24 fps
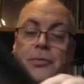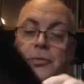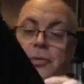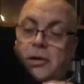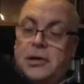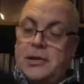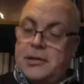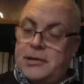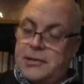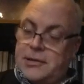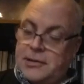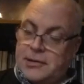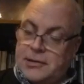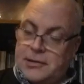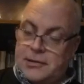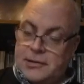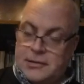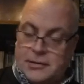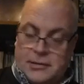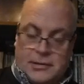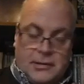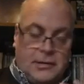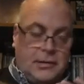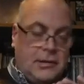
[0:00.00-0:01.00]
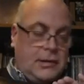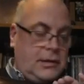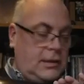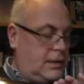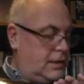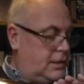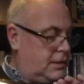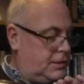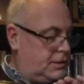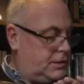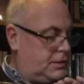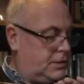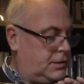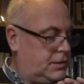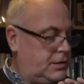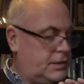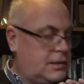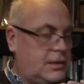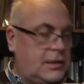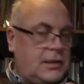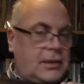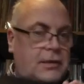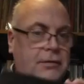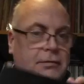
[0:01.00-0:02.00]
Words. And it's just
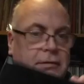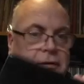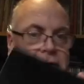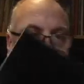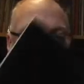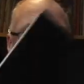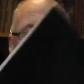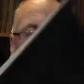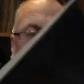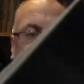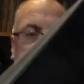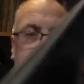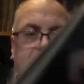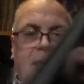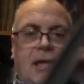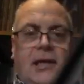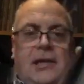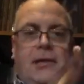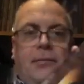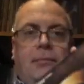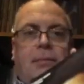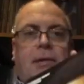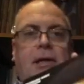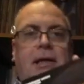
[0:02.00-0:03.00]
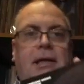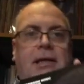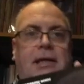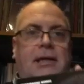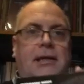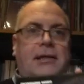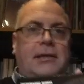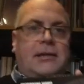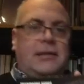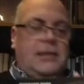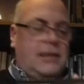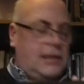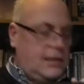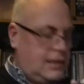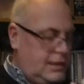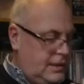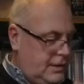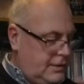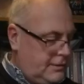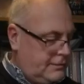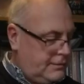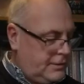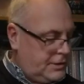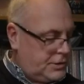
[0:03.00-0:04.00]
the exact same as the
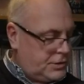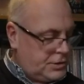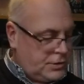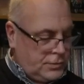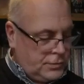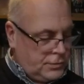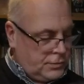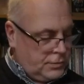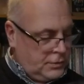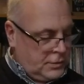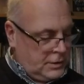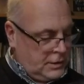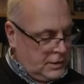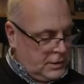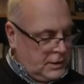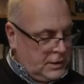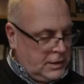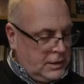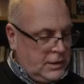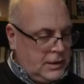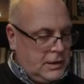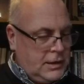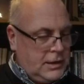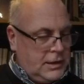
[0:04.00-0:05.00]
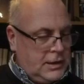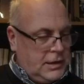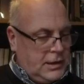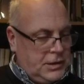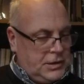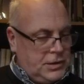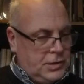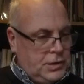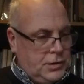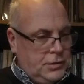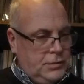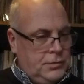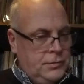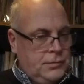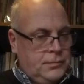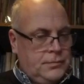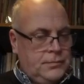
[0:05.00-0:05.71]
original issue.